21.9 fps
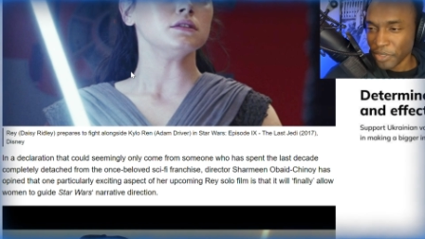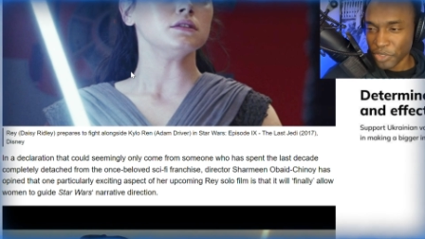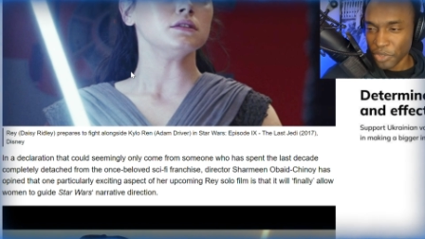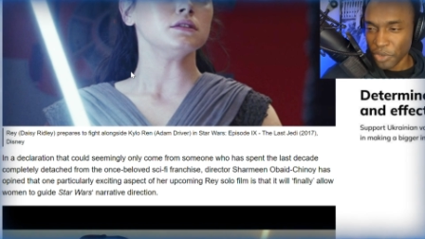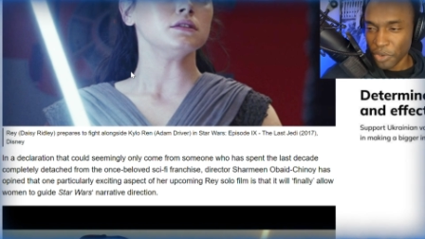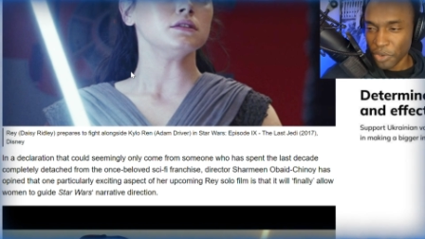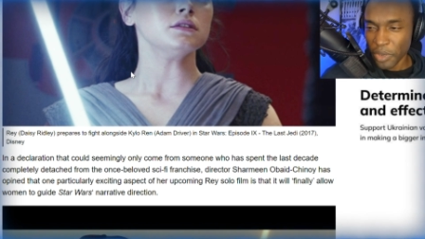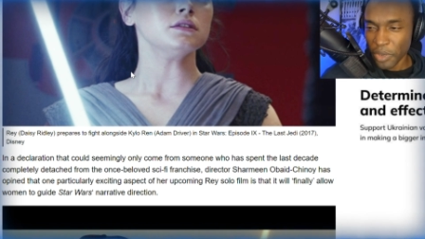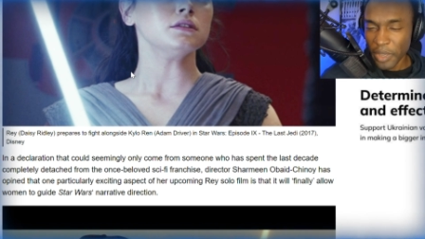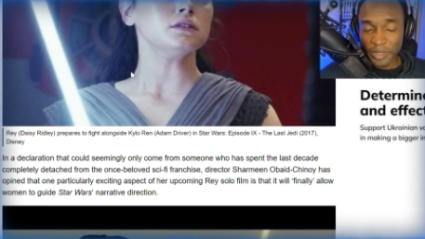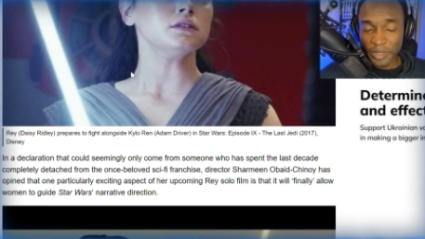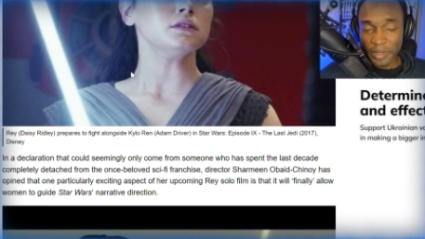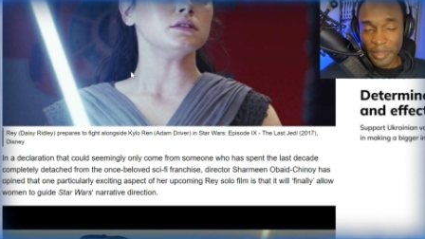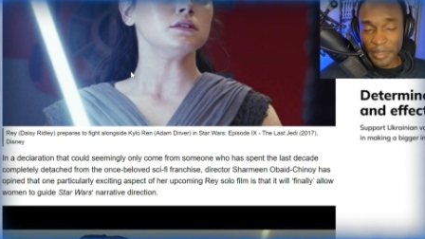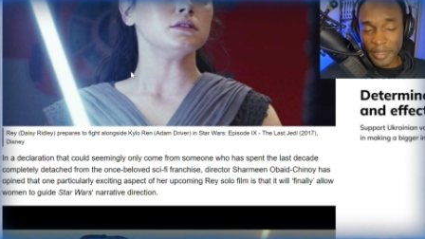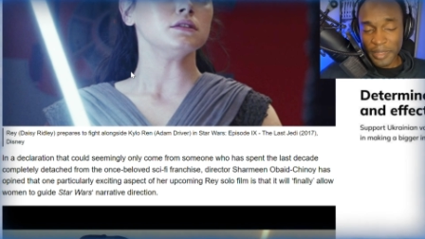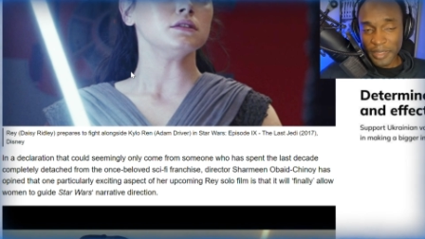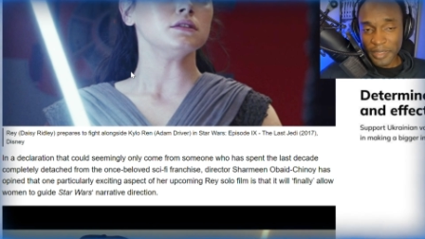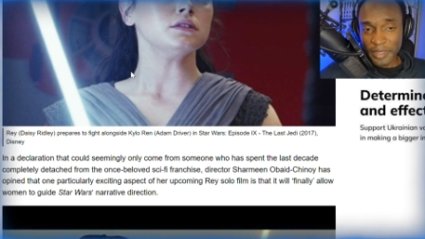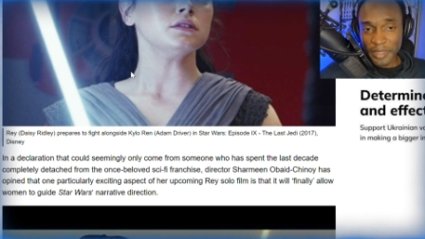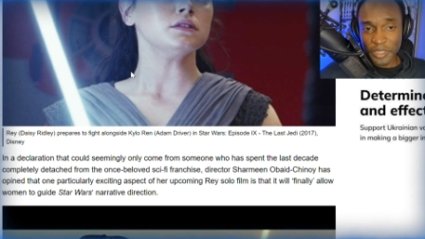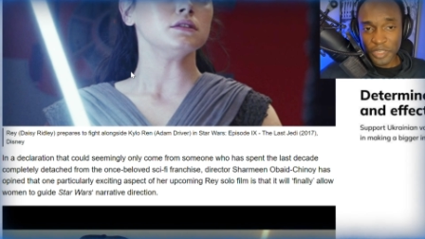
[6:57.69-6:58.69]
So
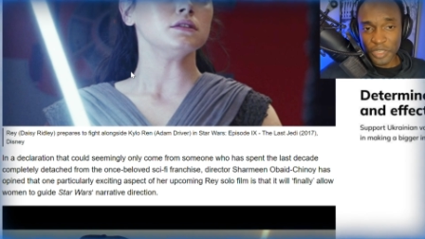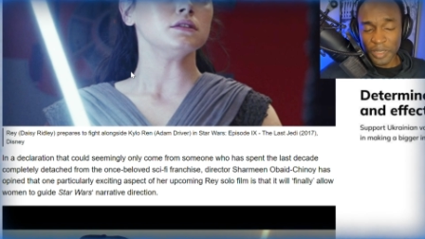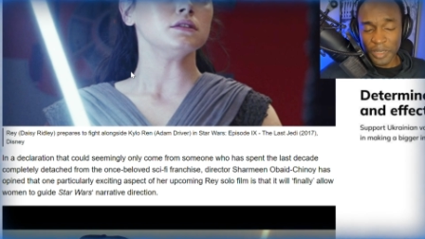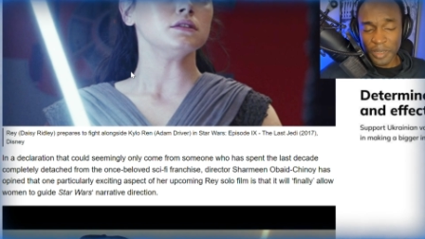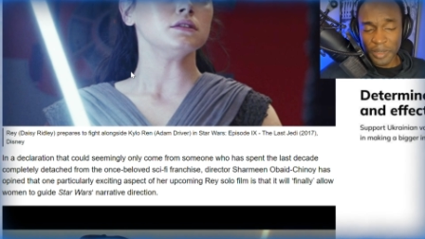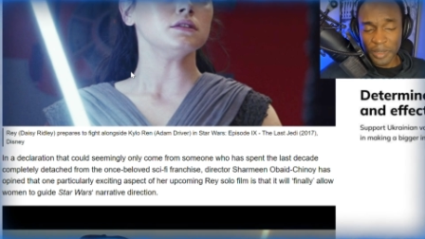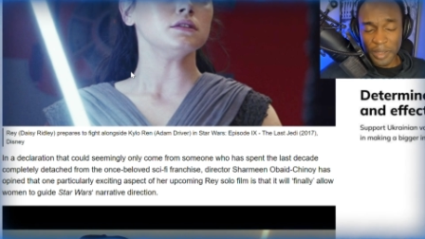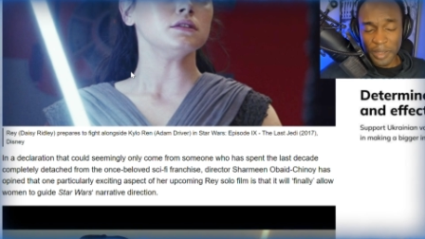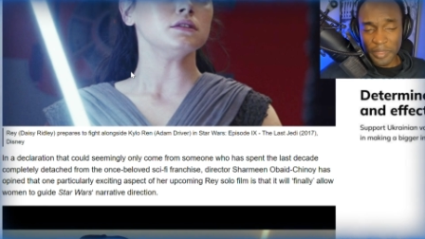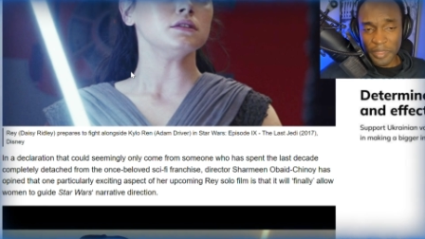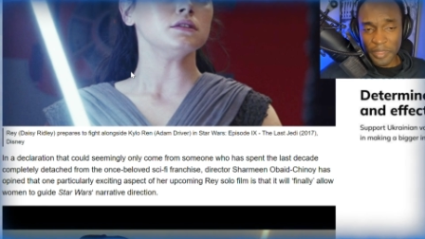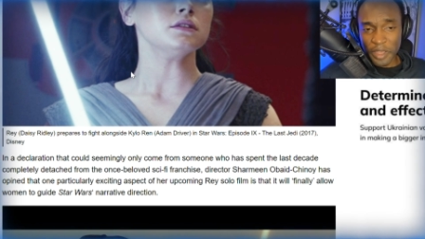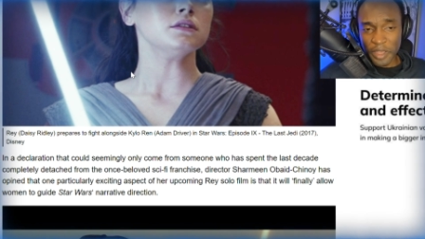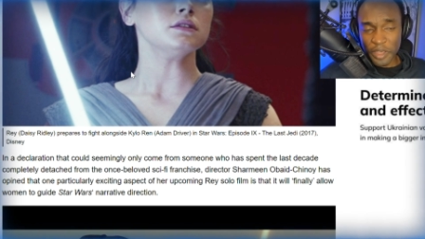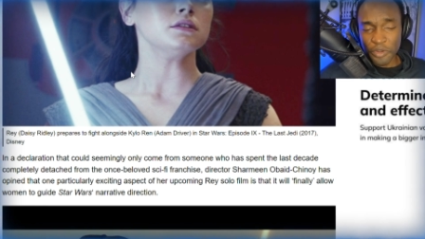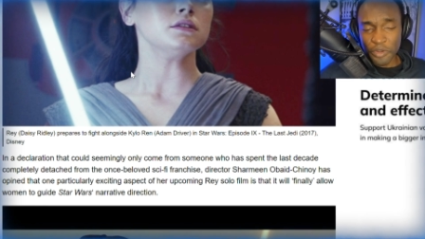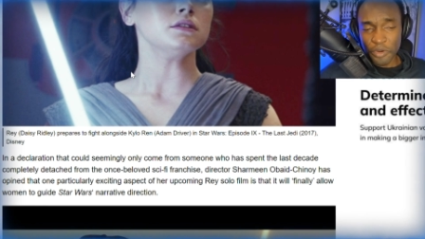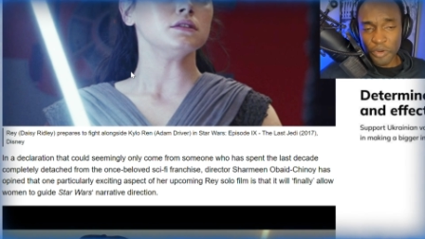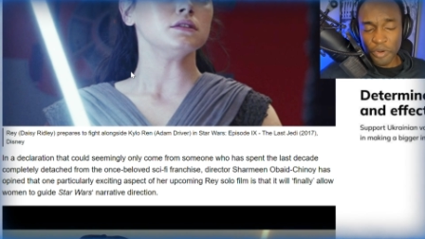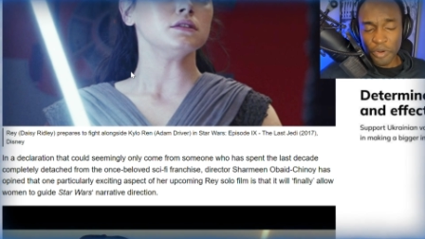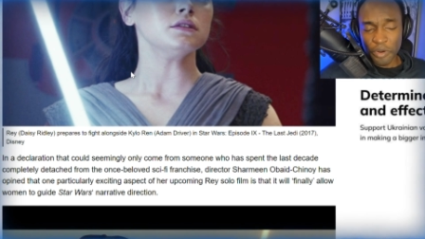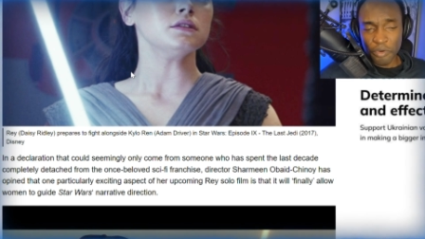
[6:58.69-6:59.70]
this is just
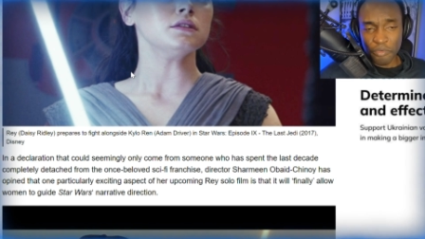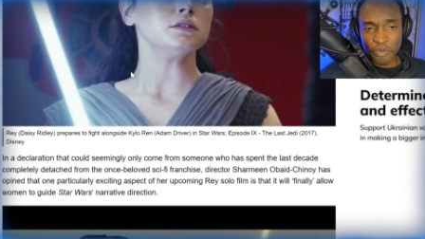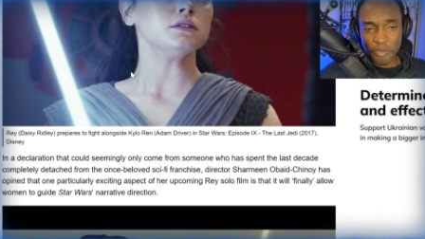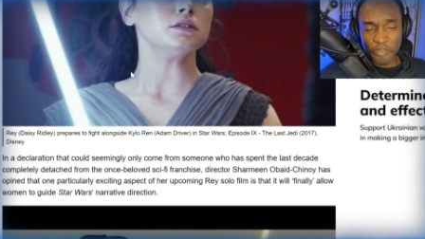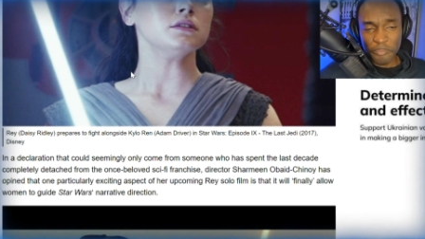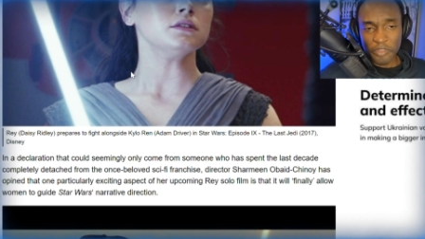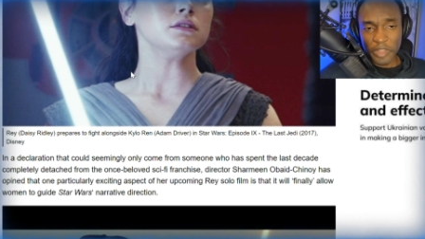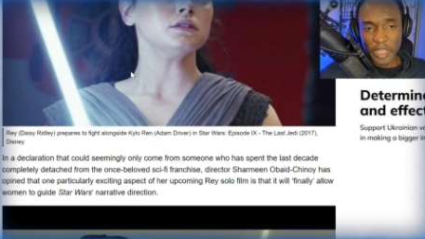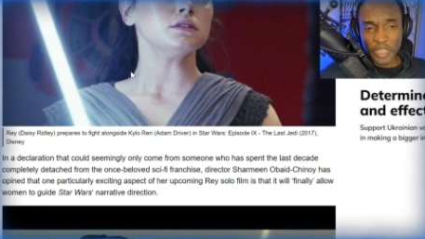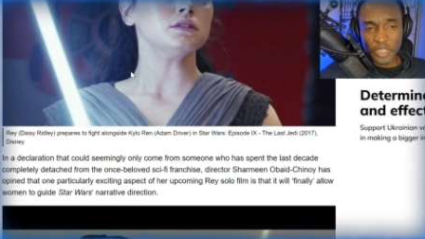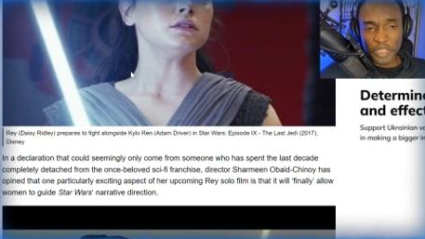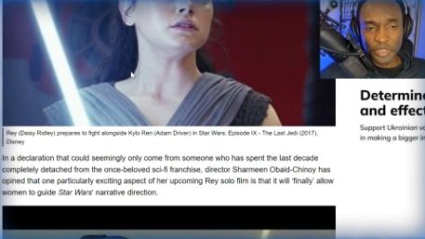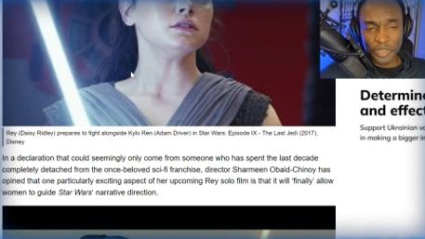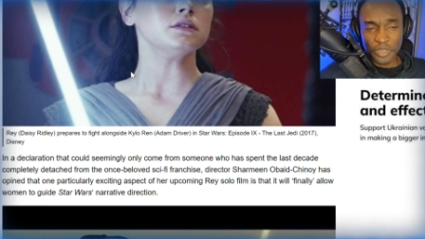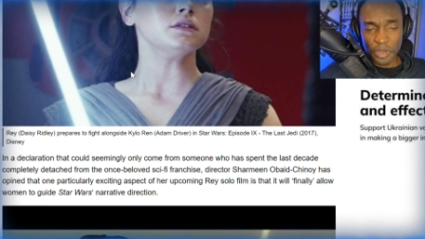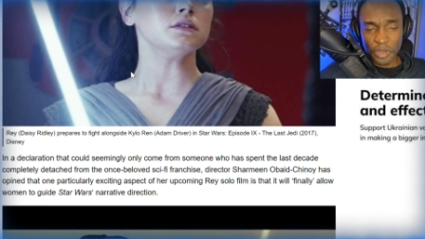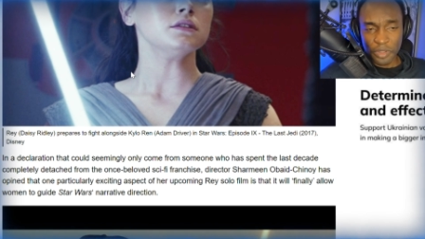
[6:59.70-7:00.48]
another reflection on